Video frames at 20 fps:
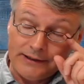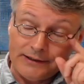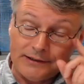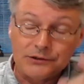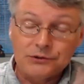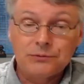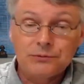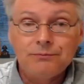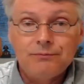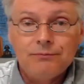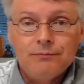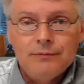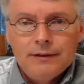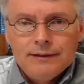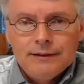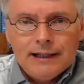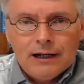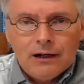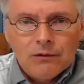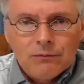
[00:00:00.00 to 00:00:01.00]
is.
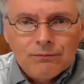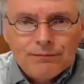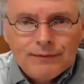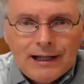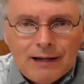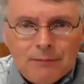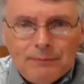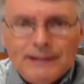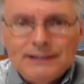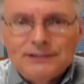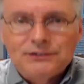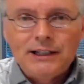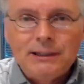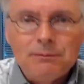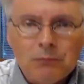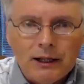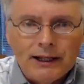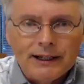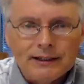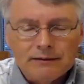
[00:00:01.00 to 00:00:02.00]
Now, that may
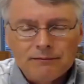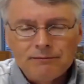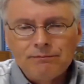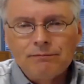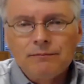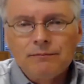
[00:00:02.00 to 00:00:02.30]
seem like